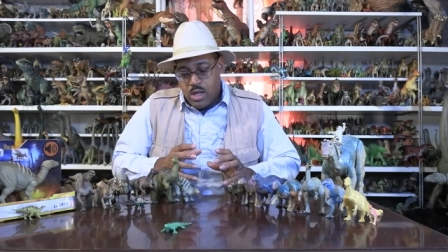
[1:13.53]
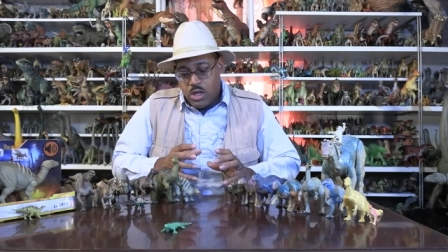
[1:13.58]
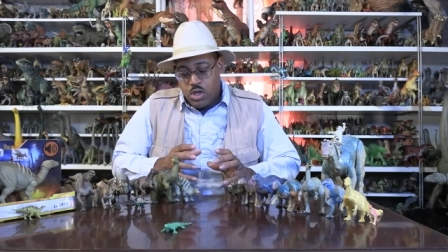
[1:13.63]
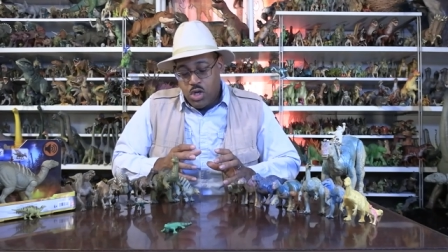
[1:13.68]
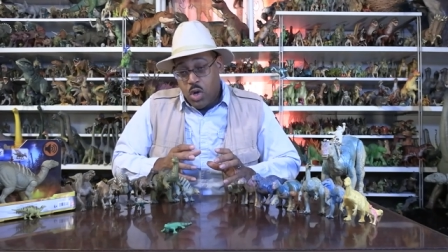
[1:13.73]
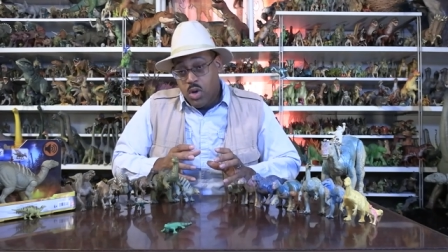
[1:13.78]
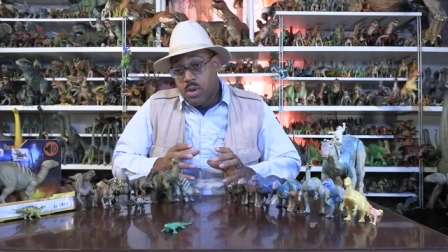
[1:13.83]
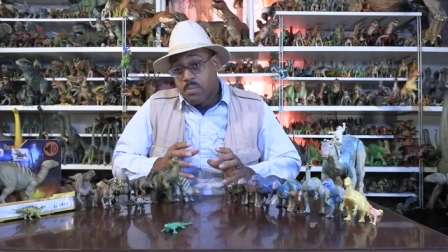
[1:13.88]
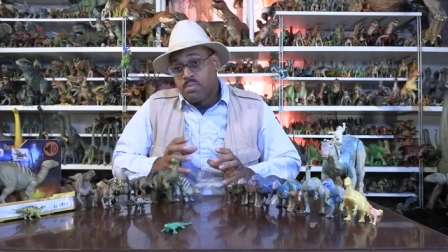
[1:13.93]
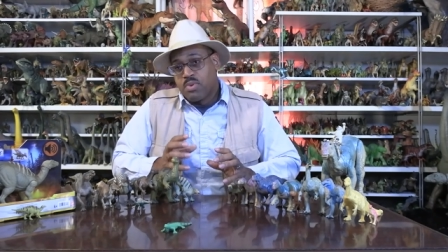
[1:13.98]

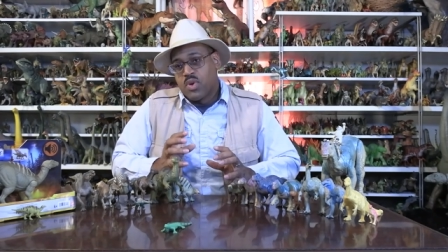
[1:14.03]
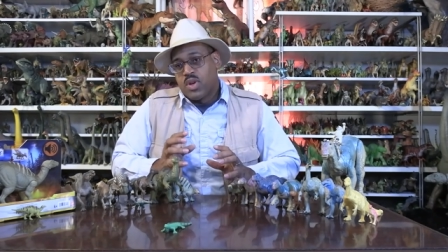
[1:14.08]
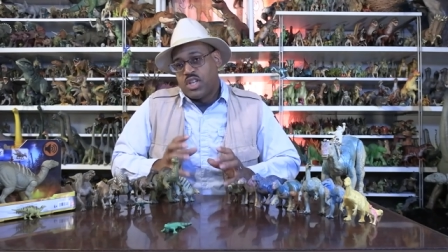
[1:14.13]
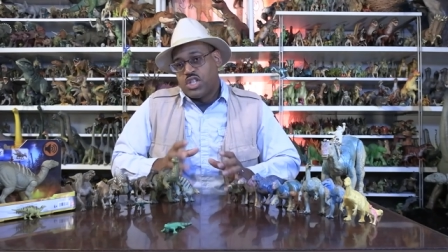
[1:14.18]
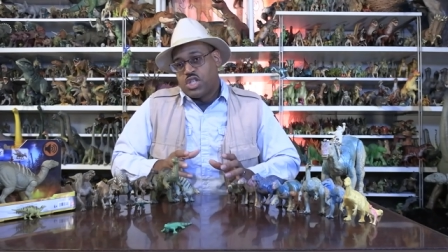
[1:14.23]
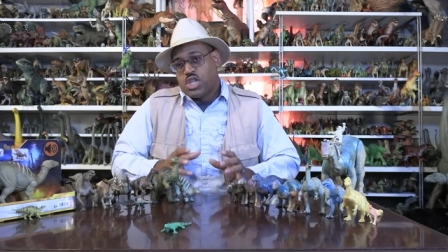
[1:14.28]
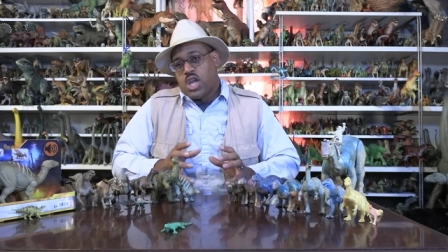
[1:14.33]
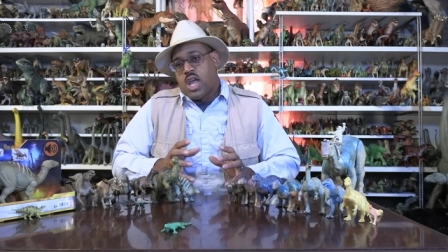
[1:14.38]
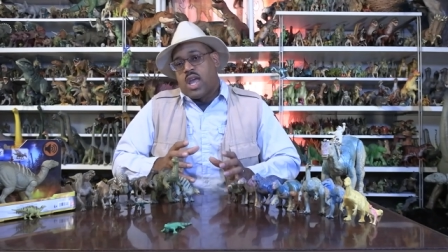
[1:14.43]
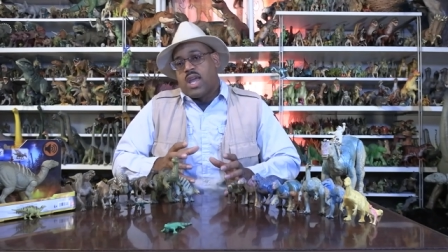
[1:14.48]
don't
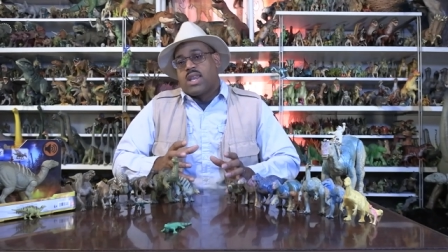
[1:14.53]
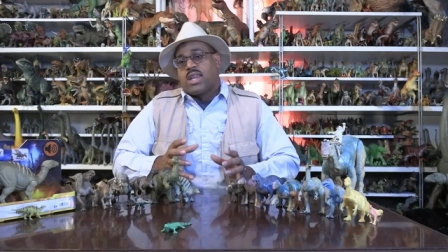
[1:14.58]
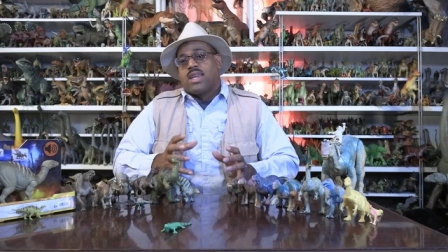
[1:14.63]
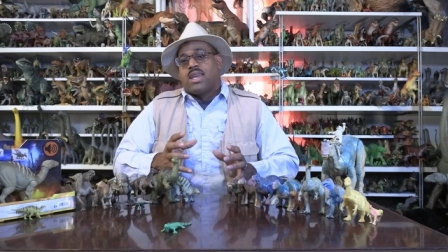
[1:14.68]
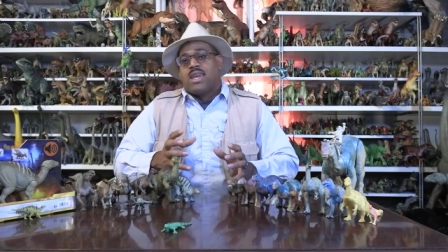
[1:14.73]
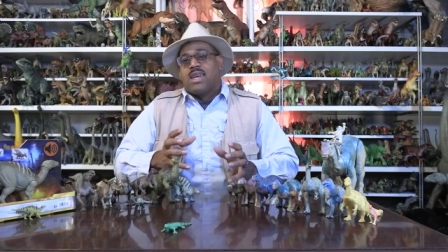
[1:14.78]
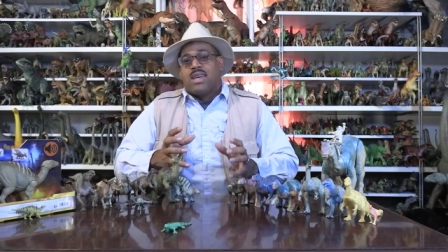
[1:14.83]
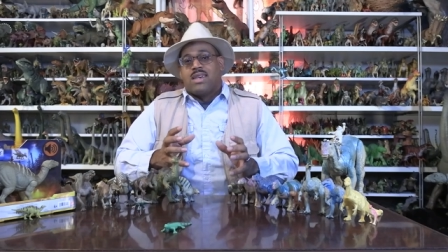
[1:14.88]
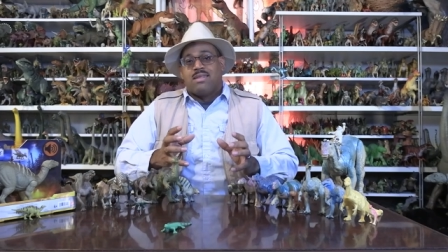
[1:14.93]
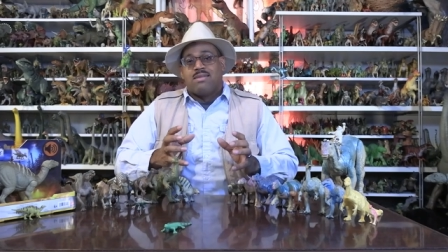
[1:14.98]
appreciate
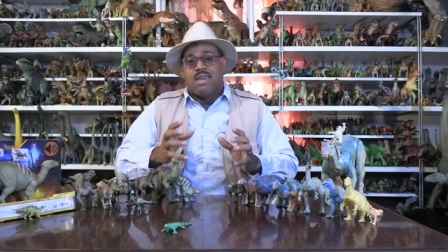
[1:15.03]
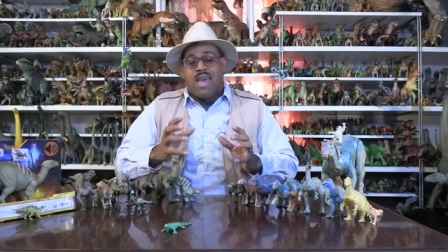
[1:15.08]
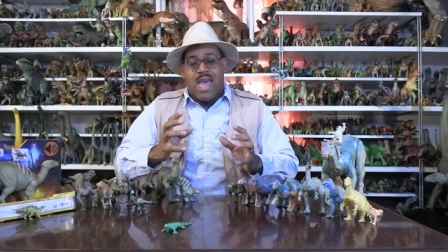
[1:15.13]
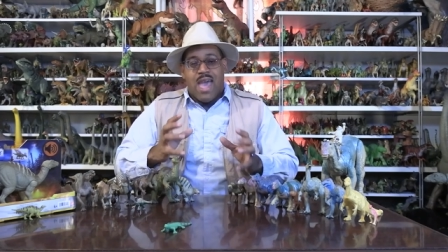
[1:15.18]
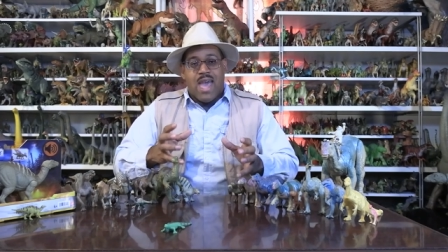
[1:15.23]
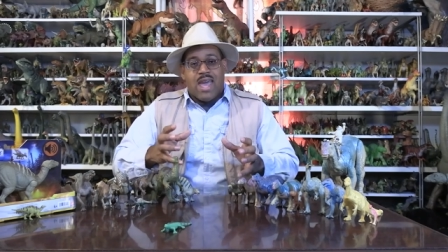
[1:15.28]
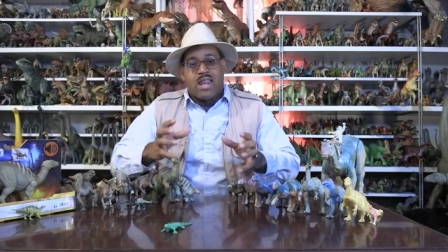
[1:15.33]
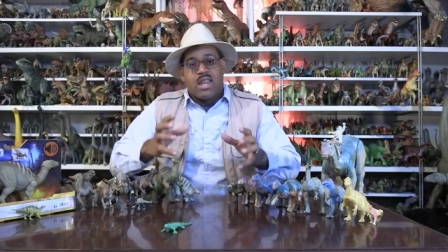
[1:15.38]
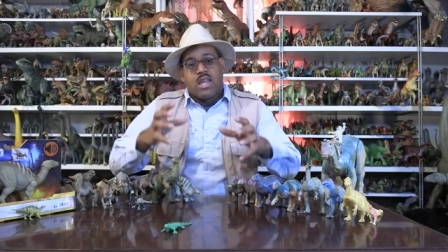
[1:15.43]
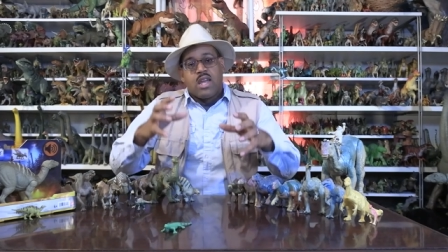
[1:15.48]

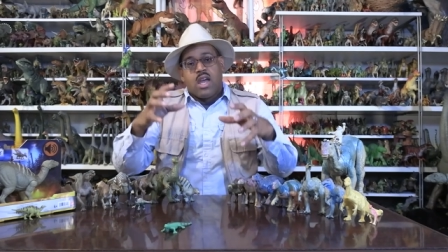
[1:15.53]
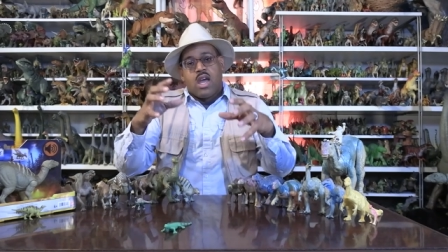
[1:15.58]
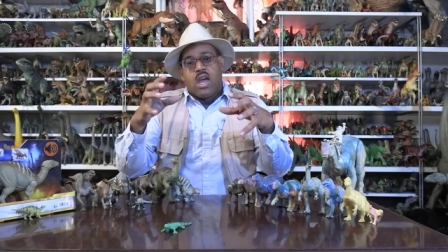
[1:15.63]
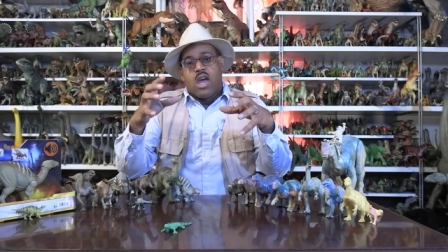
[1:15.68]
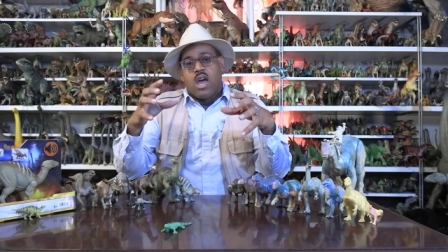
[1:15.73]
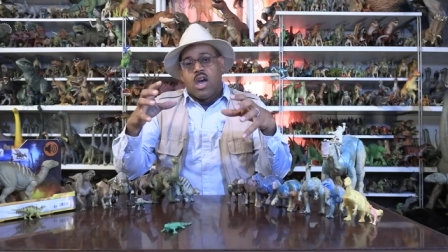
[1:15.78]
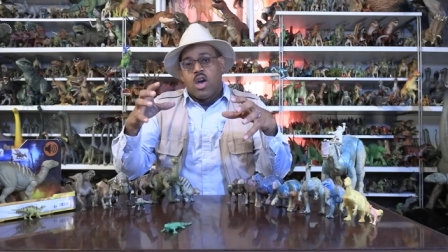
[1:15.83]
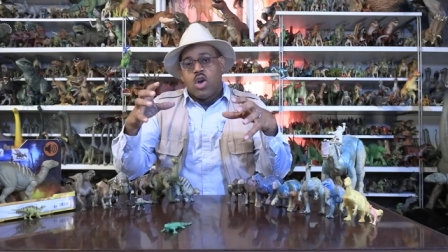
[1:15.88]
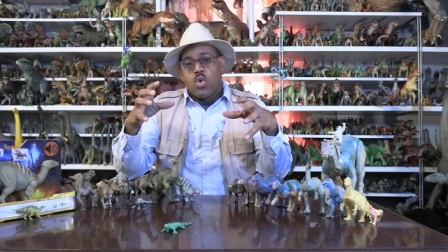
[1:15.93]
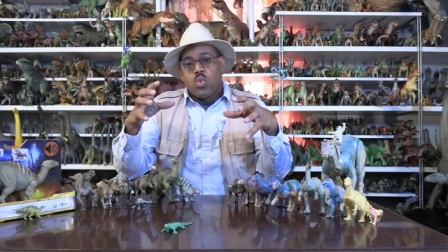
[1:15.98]
that
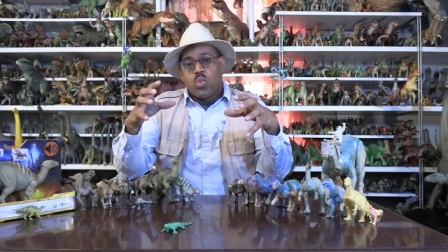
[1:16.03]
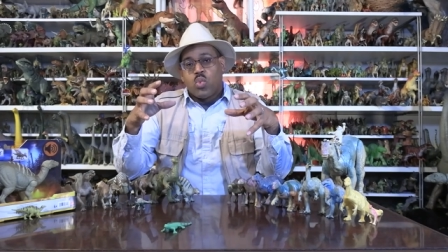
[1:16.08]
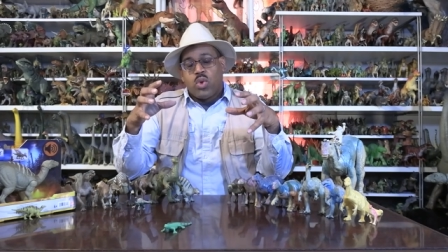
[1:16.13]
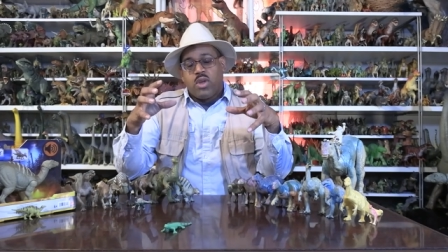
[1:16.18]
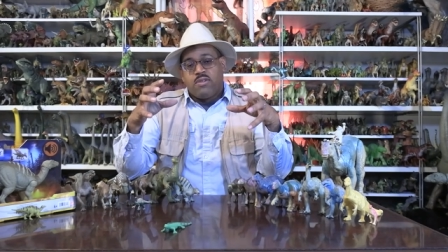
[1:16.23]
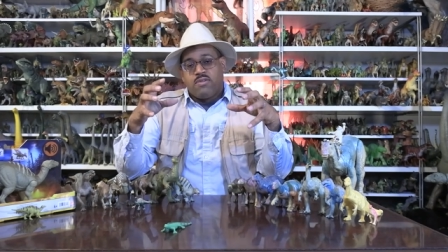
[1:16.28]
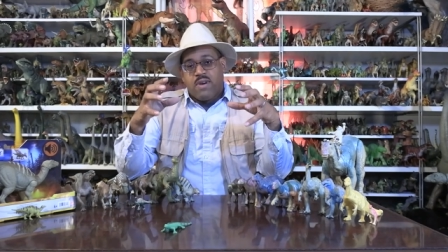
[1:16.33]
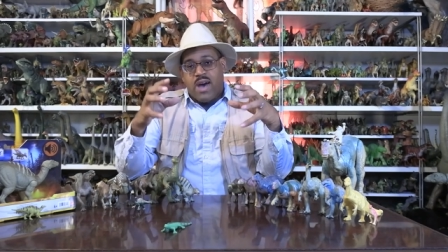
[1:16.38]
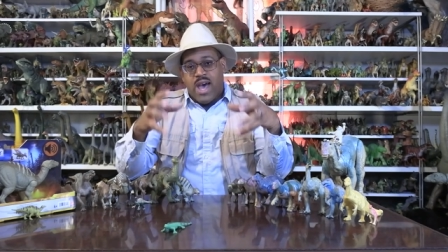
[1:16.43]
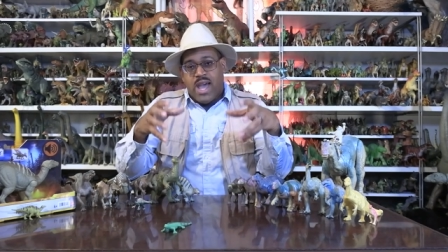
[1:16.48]

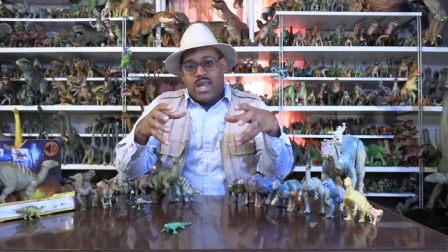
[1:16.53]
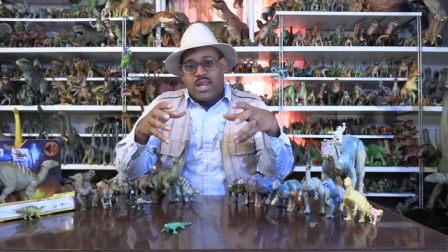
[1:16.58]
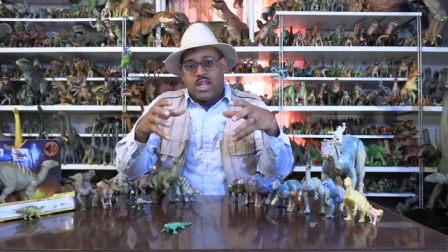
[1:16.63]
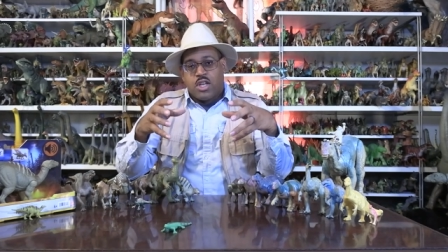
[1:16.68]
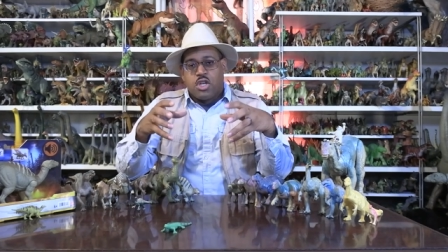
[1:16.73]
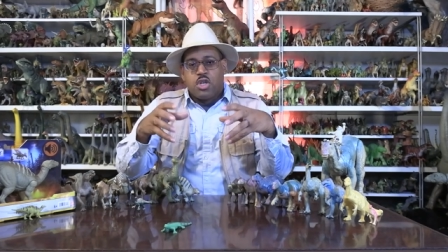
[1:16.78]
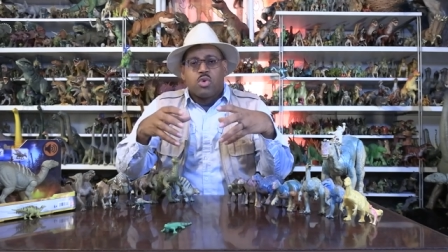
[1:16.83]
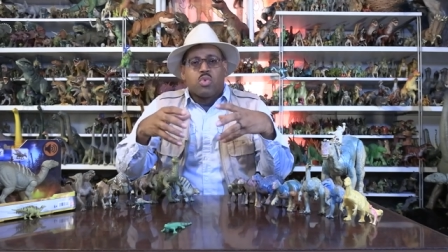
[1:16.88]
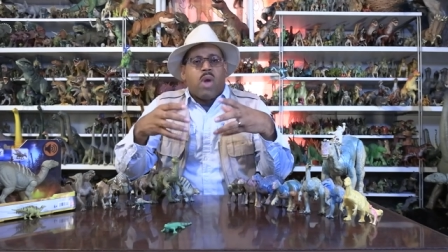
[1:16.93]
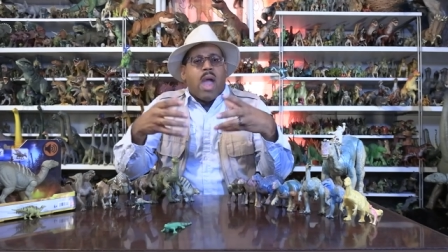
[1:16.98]
we find
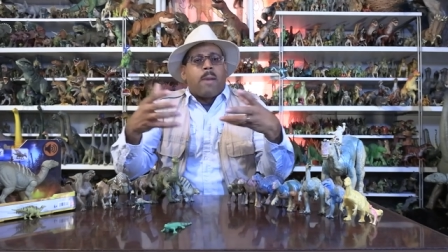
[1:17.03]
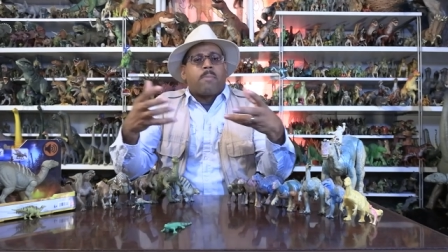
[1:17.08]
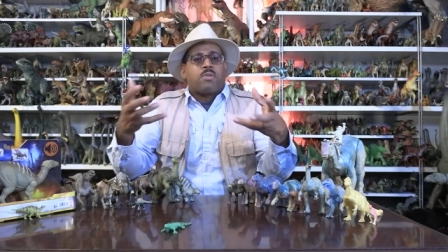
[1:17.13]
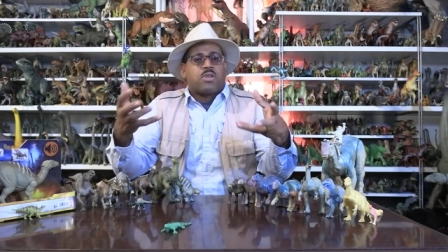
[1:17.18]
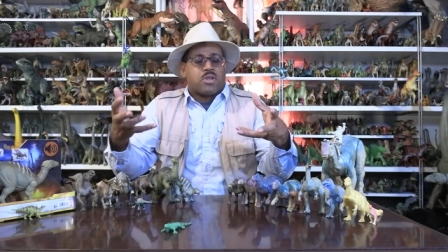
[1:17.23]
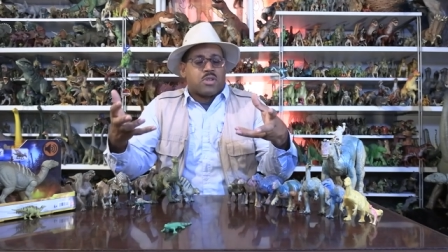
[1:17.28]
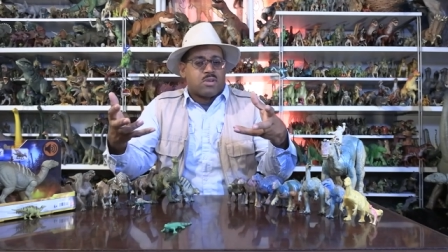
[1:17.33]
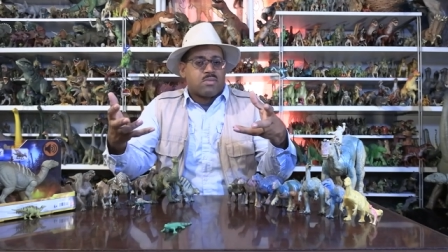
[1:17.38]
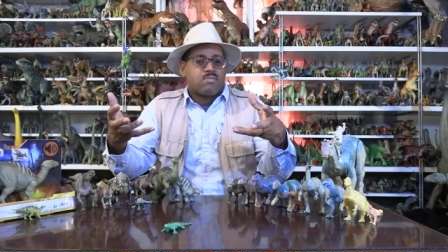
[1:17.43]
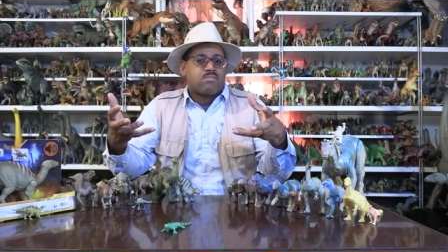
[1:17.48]
a new
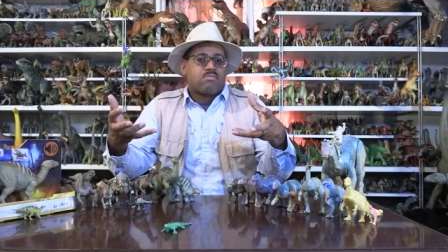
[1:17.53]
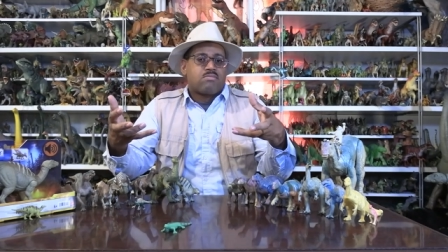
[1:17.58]
raptor